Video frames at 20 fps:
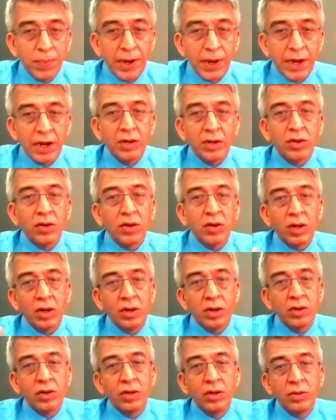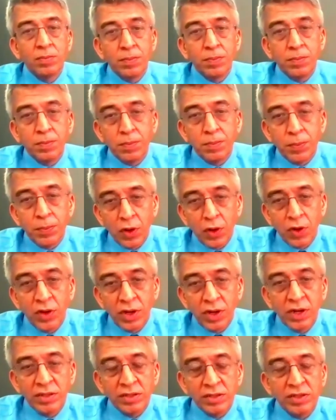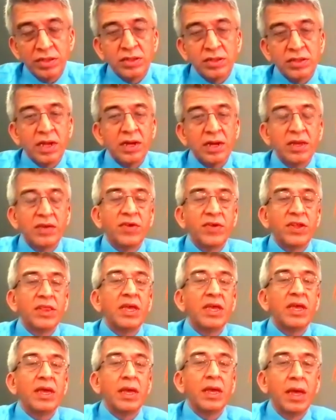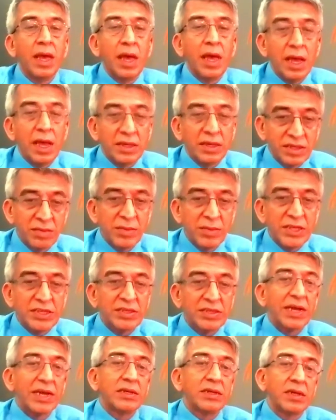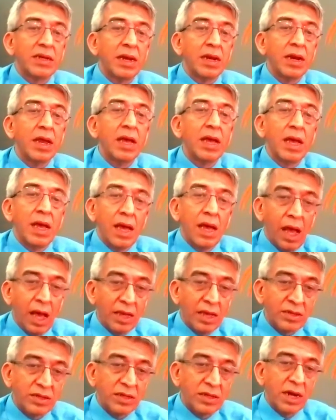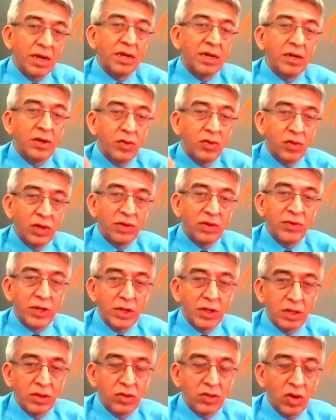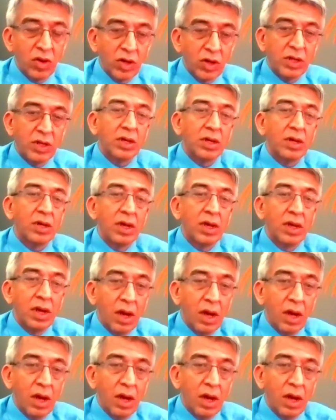part or a good progress is that even the S M E sector has started to give it a thought